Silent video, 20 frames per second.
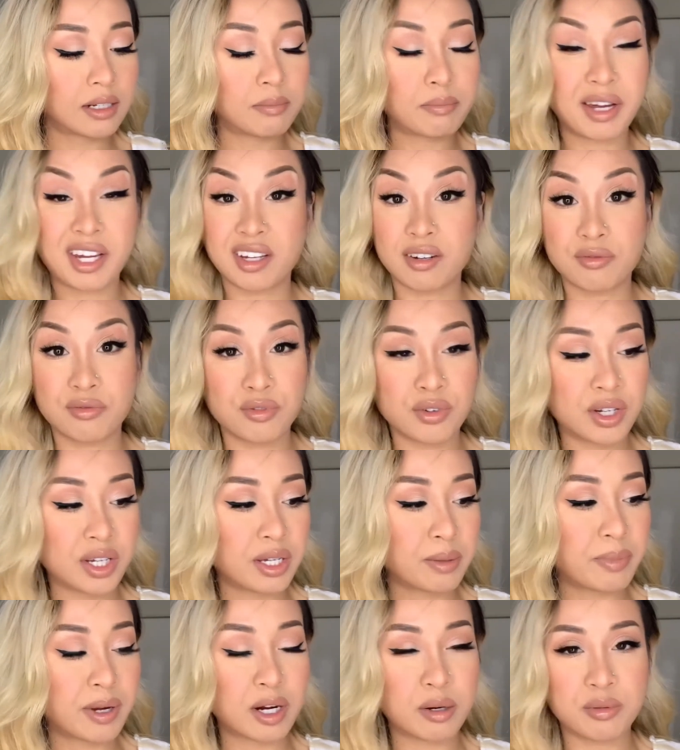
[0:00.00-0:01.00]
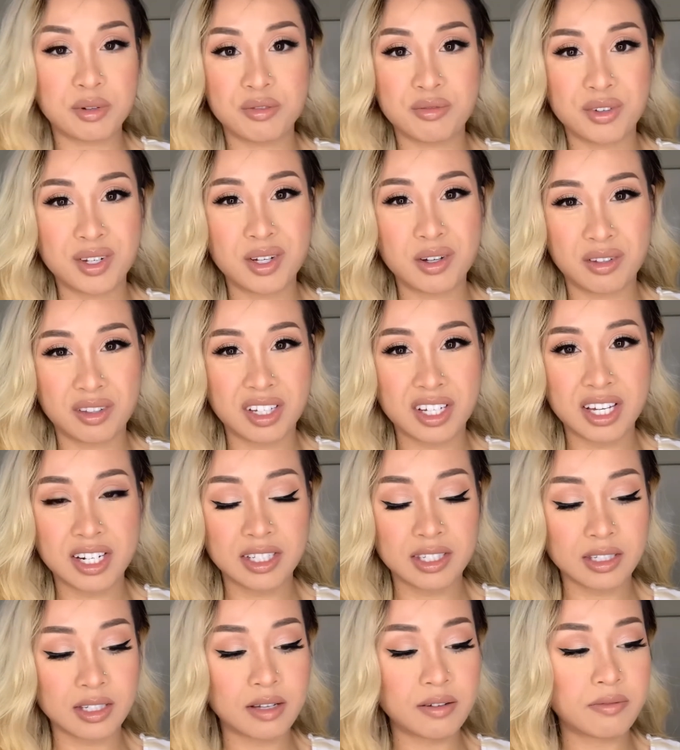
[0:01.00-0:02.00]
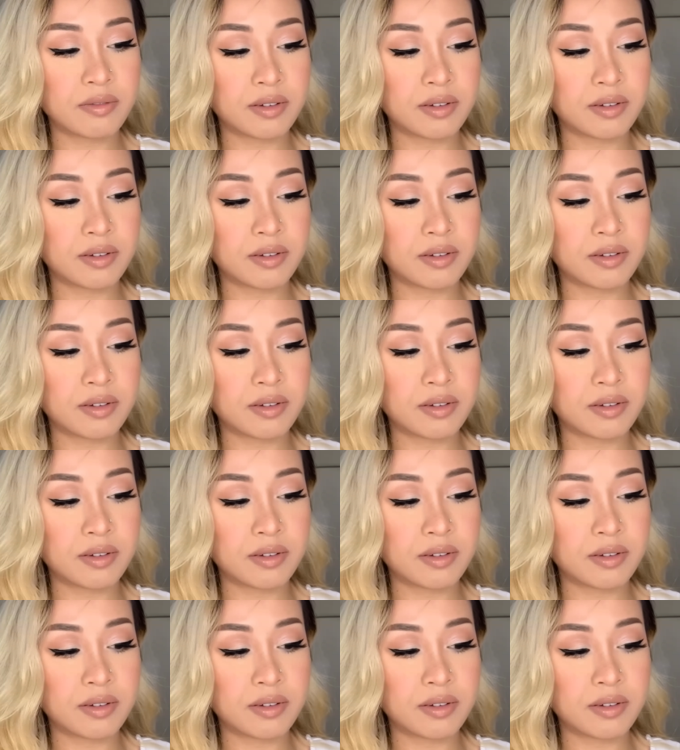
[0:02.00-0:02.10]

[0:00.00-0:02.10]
mica free, paraben free, all that kind of stuff.